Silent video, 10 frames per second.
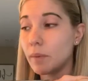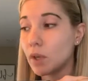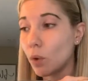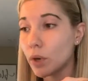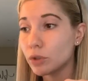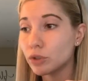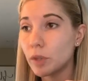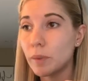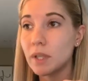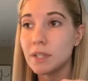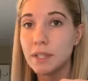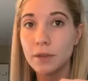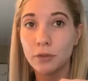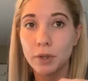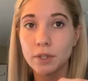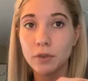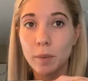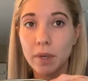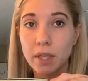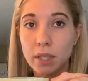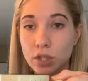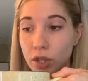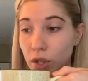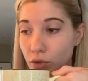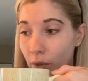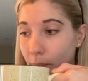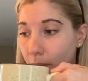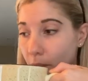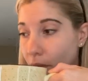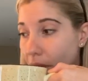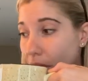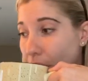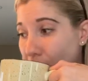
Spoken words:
oil treatment is different from a conditioning treatment, okay?